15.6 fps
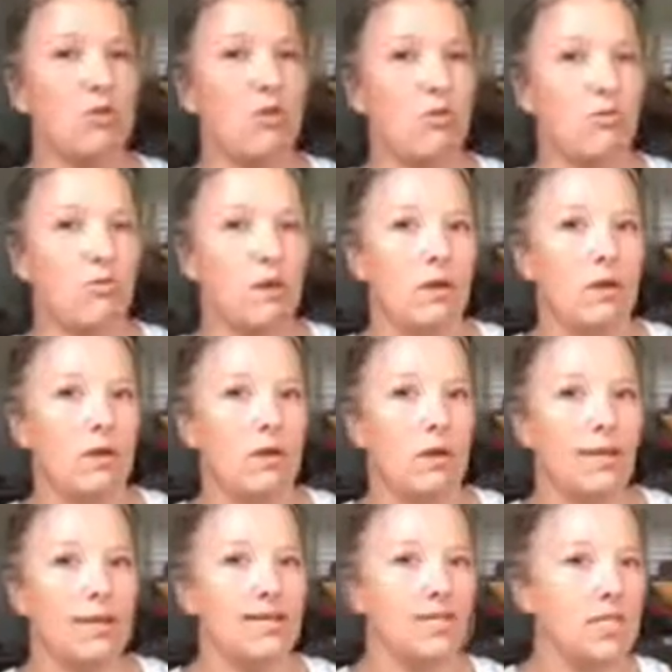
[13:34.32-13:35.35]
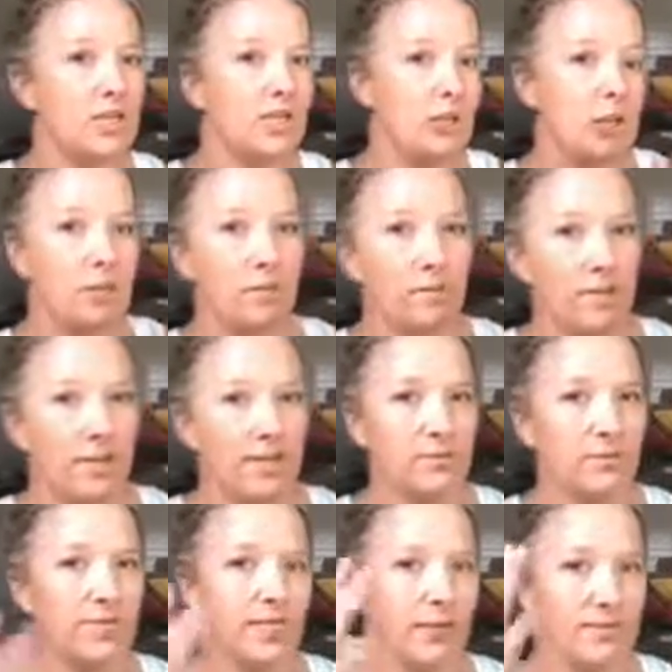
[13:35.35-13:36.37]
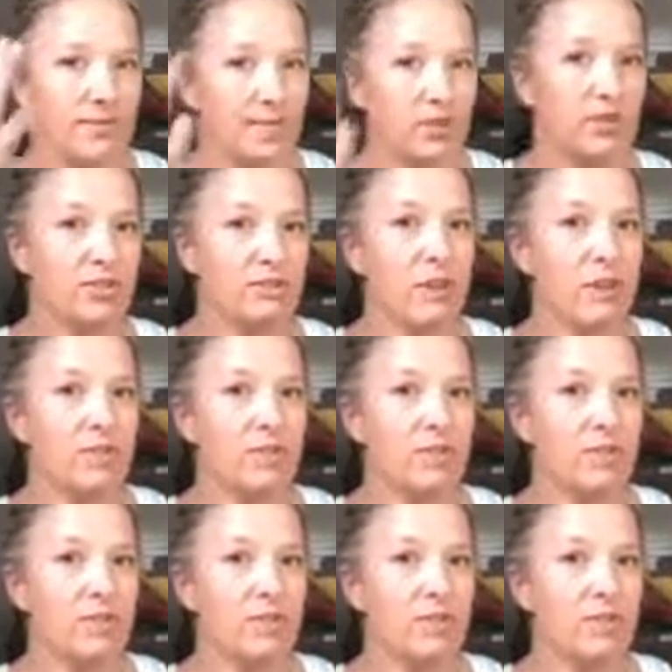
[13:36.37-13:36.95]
and I teach all over the place, but I was like, I'm teaching this